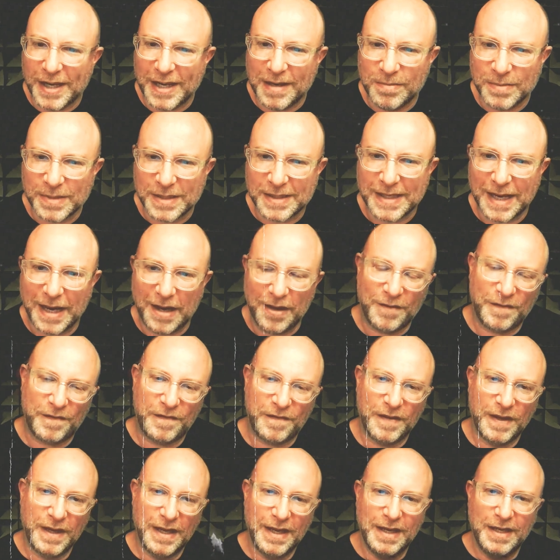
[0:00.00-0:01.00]

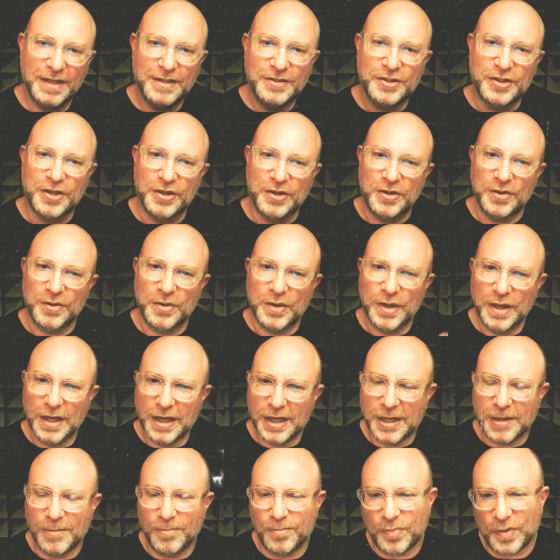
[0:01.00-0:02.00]
himself to
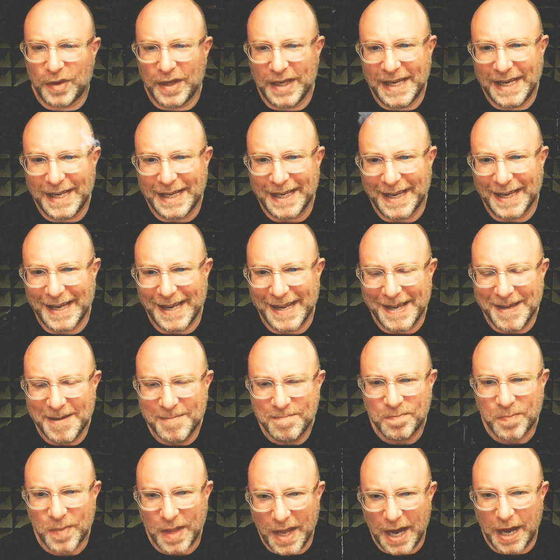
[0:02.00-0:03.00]
completely
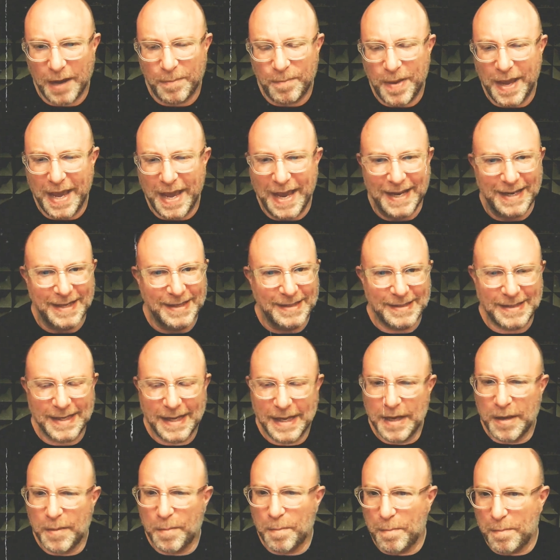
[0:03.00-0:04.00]
upend
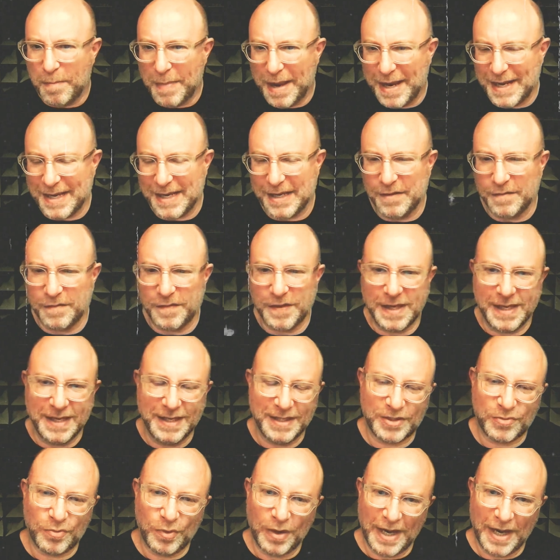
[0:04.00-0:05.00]
many of
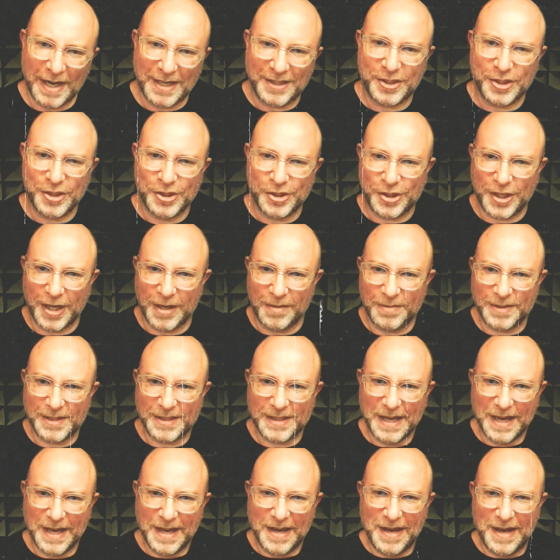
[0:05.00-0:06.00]
these
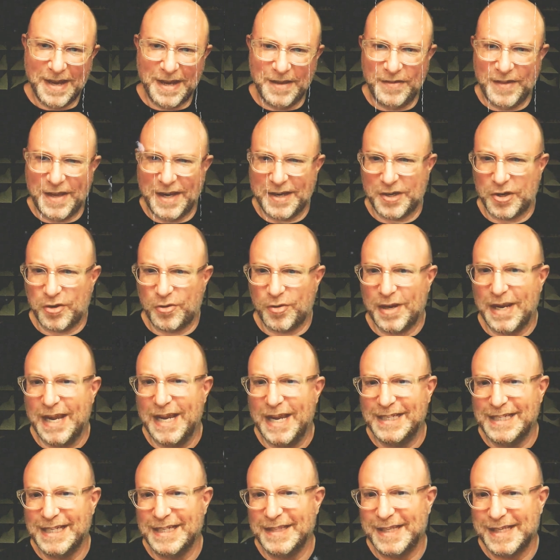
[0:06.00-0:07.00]
relationships, and then
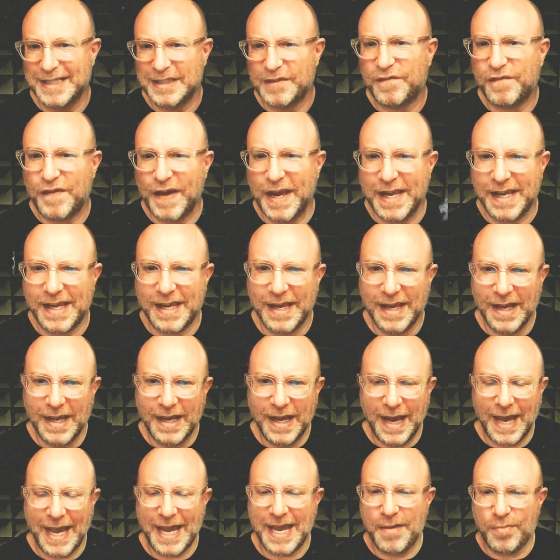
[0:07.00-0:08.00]
creating these fake
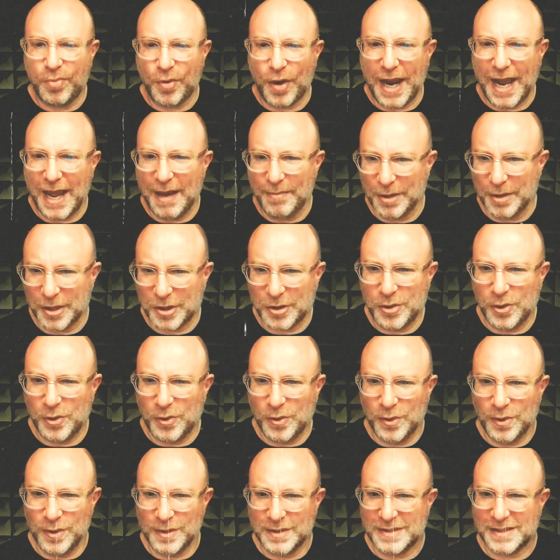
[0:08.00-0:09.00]
Abraham
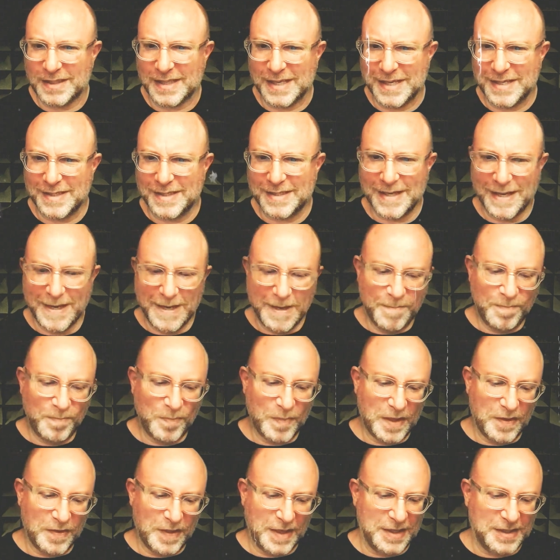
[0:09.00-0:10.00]
Accords, these
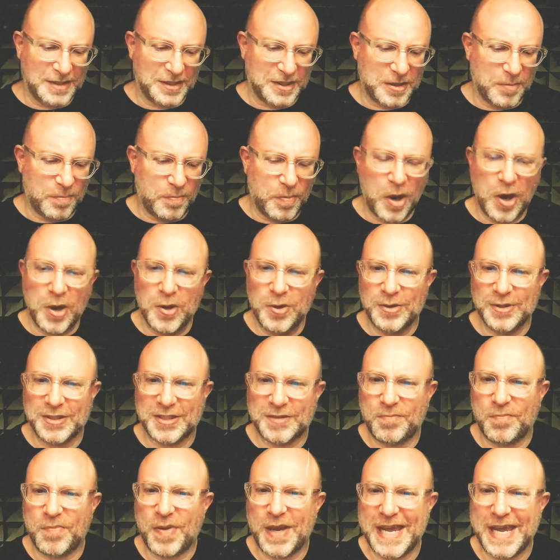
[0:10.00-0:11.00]

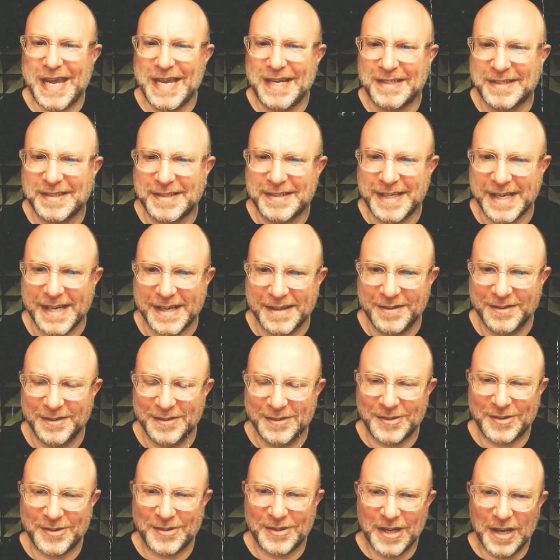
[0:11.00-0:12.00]
supposed peace
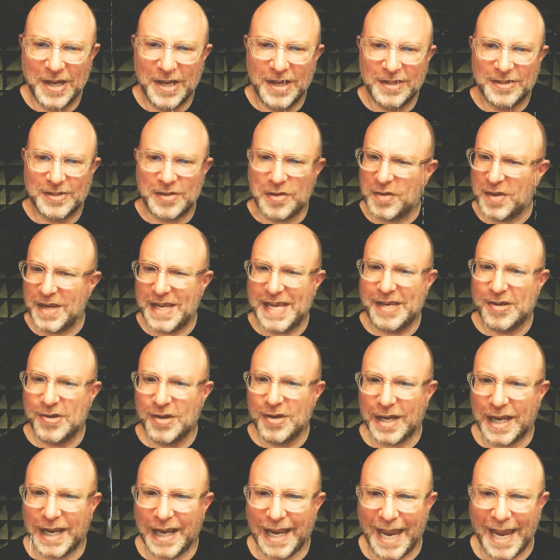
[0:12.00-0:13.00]
deals, so that he
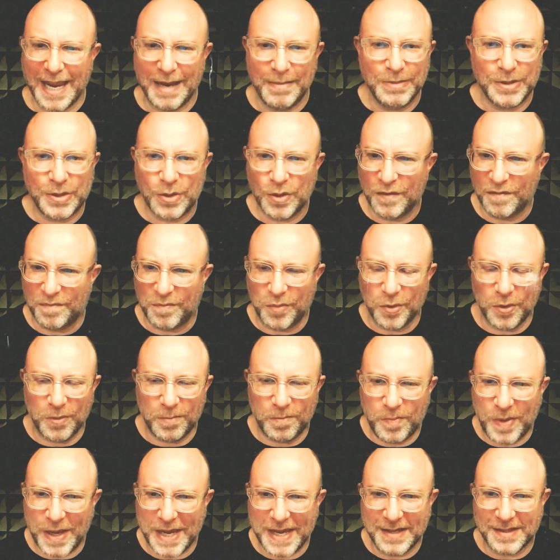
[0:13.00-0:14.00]
could claim to have
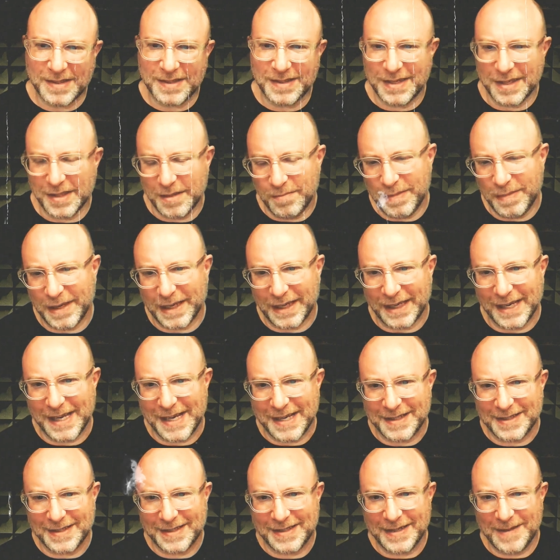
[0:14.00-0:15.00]
brought peace to the Middle
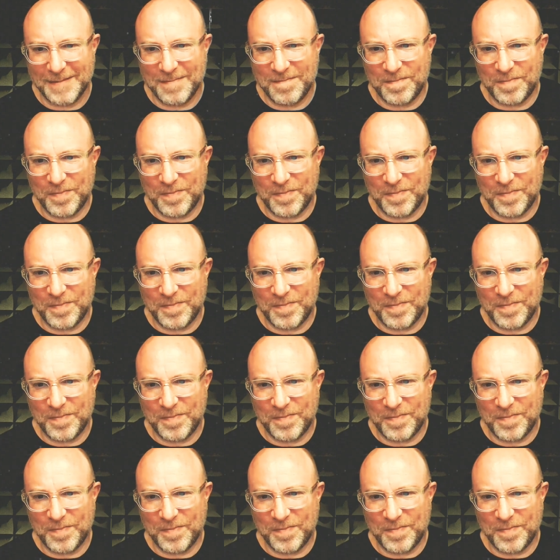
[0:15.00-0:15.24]
East.